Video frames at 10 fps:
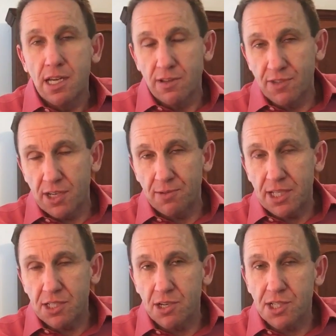You've done
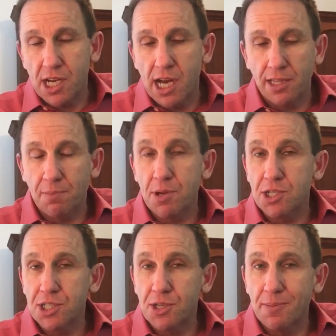research on the
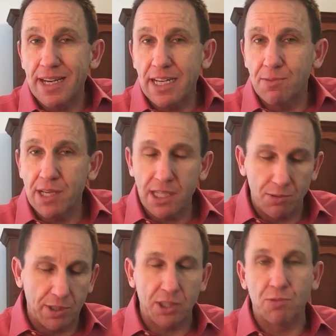person you're meeting
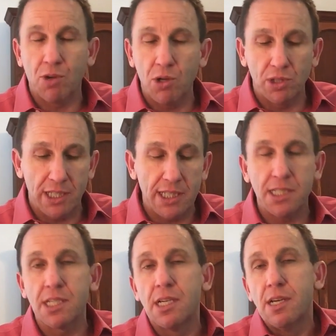with, what their role
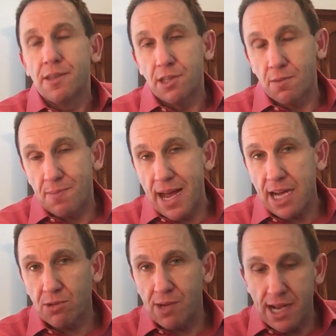is, their
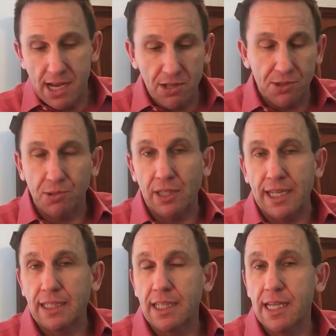background through
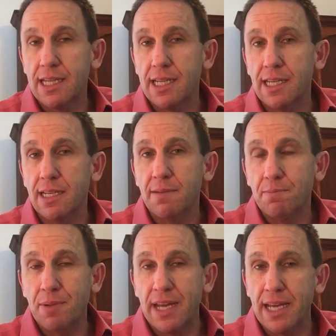LinkedIn,
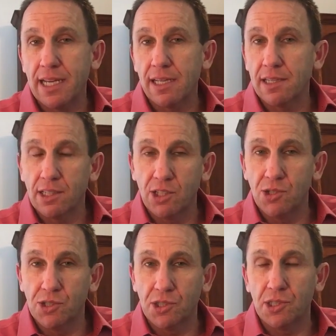Bing,
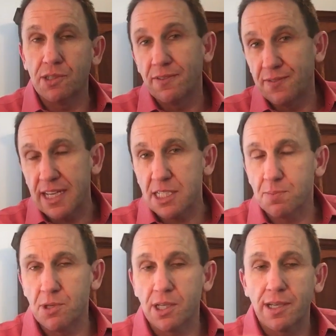Google,
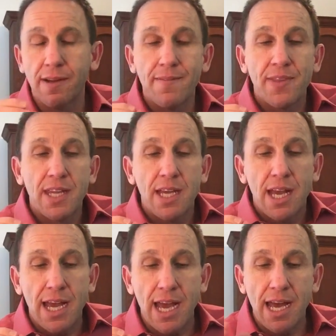Facebook.
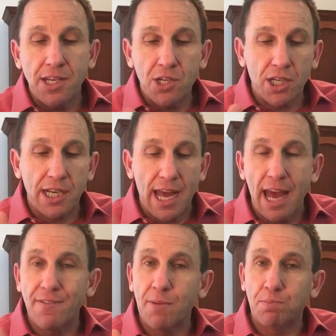And you're going to
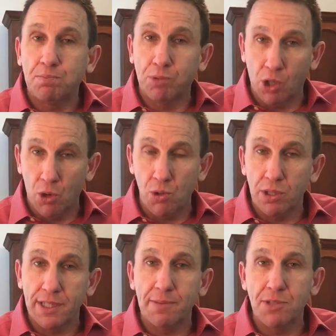have a
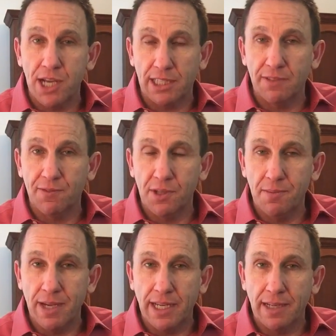goal, an objective for
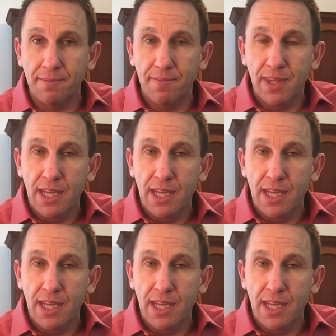the meeting.